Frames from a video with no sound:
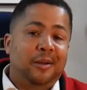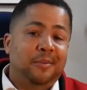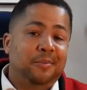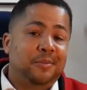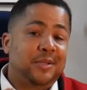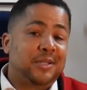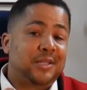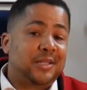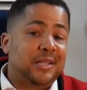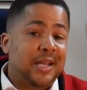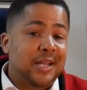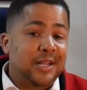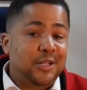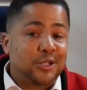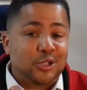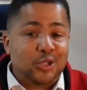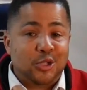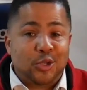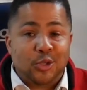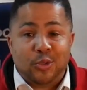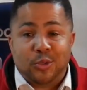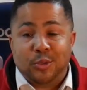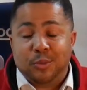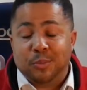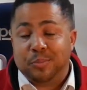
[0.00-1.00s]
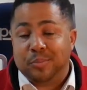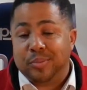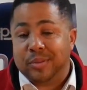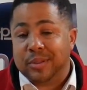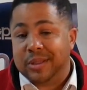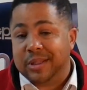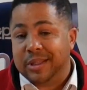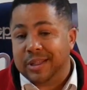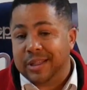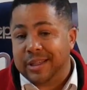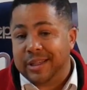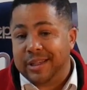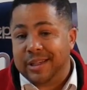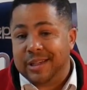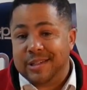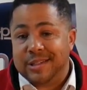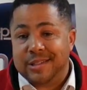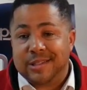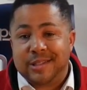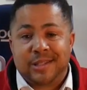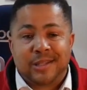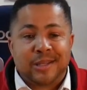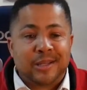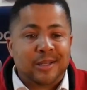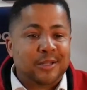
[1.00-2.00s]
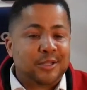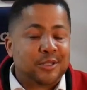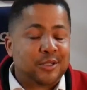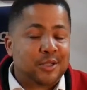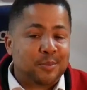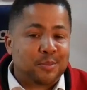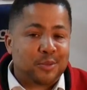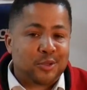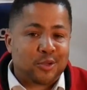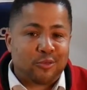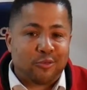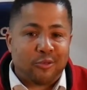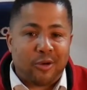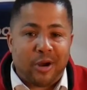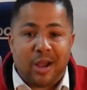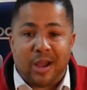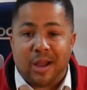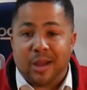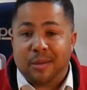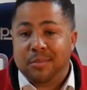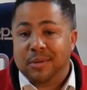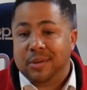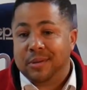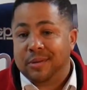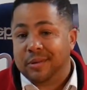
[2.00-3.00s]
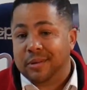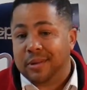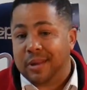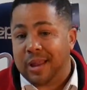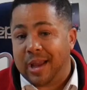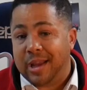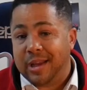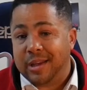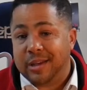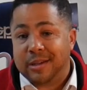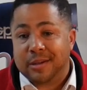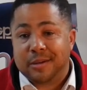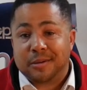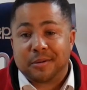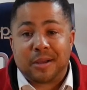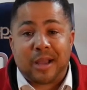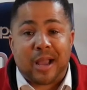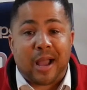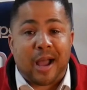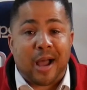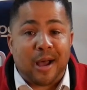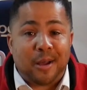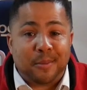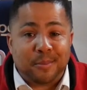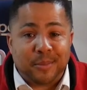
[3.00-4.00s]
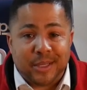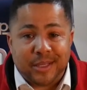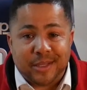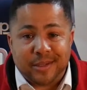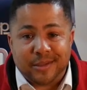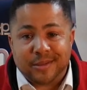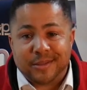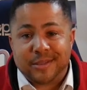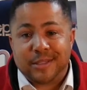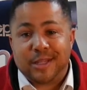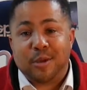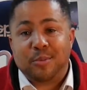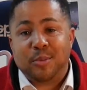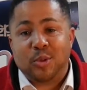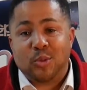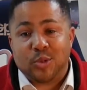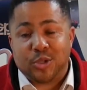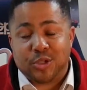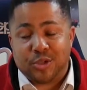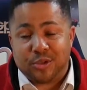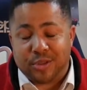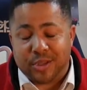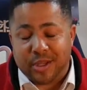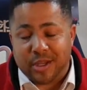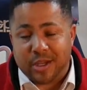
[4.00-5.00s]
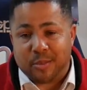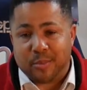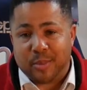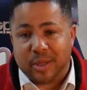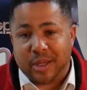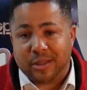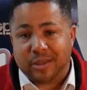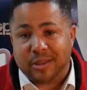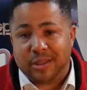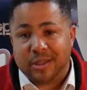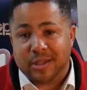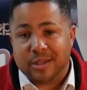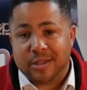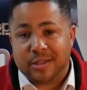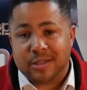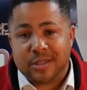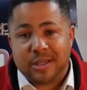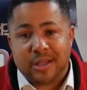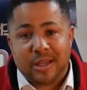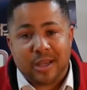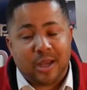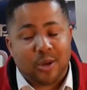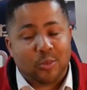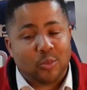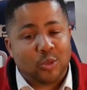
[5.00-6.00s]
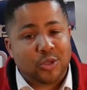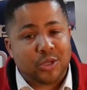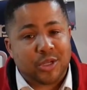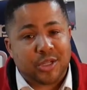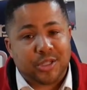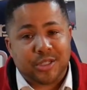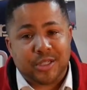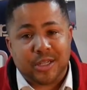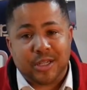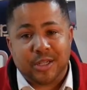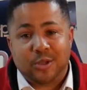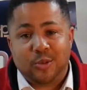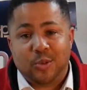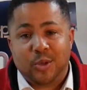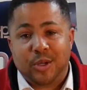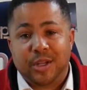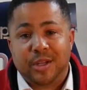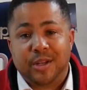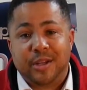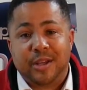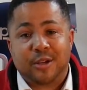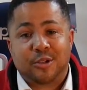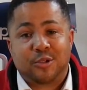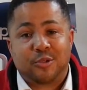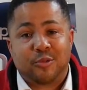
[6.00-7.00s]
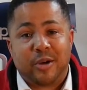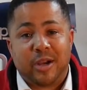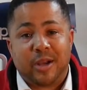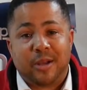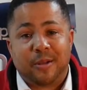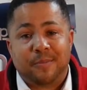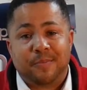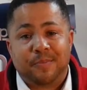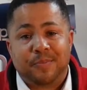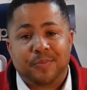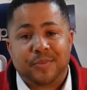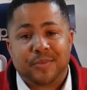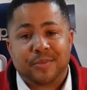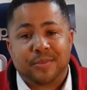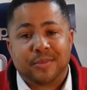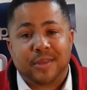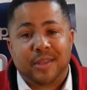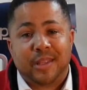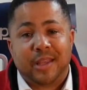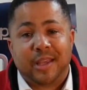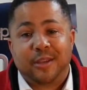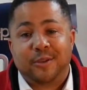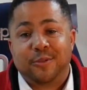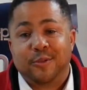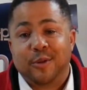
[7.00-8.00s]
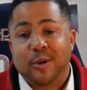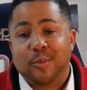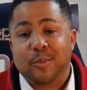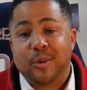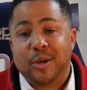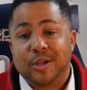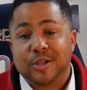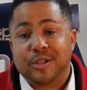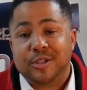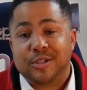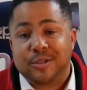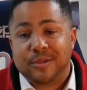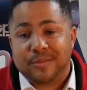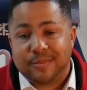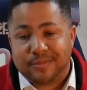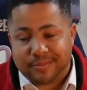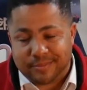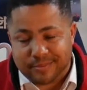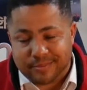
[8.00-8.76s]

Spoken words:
Stay tuned, please. Subscribe, like, comment, tell me what you think about this, and we'll continue on the next round. Thank you very much.